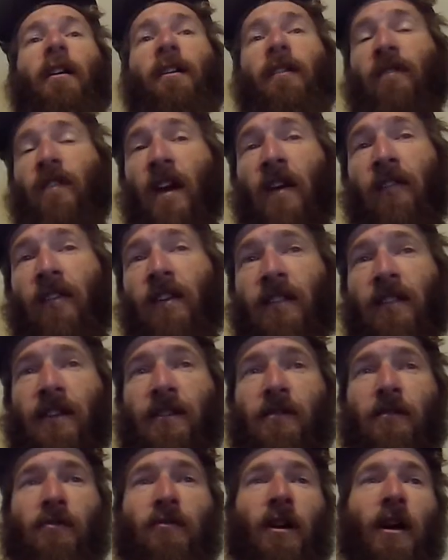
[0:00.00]
If you haven't hit that
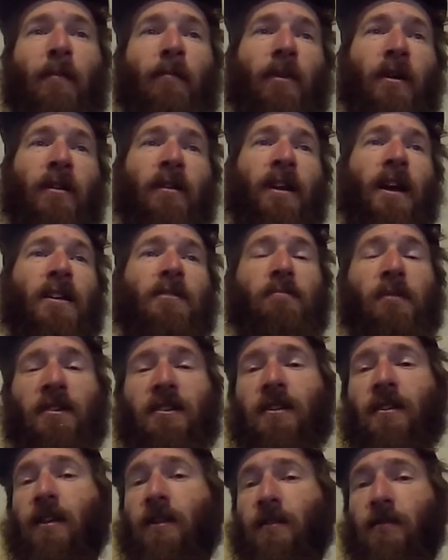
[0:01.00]
subscribe button, guys,
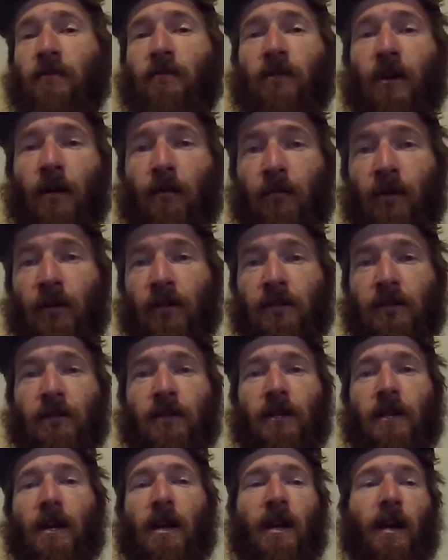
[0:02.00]
please hit that subscribe button.
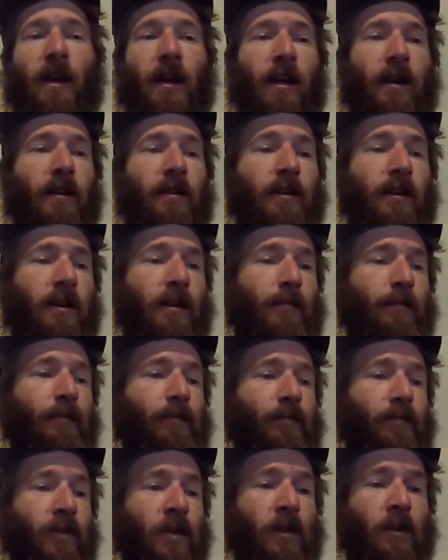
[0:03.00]
And
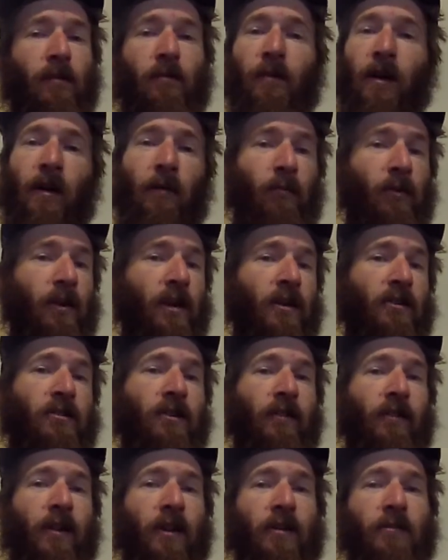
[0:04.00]
hey, we'll catch
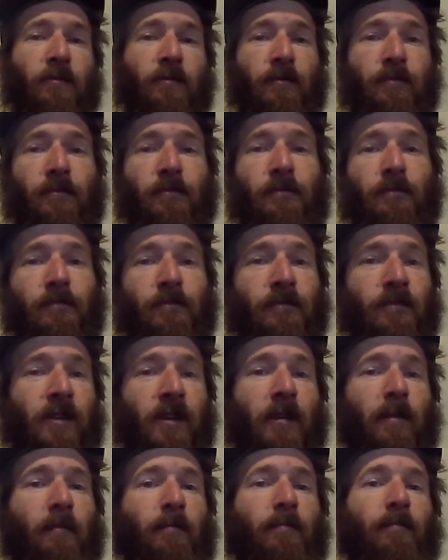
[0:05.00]
you on the next one.
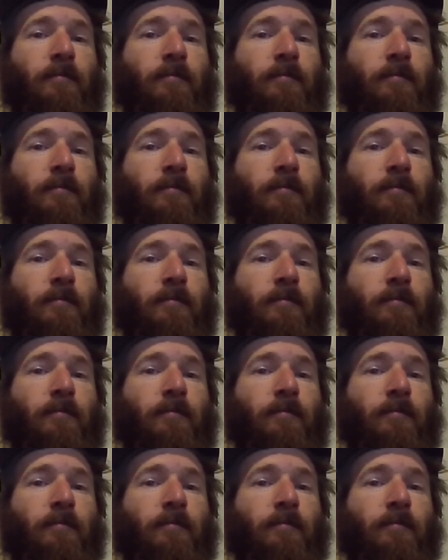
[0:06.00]
See ya.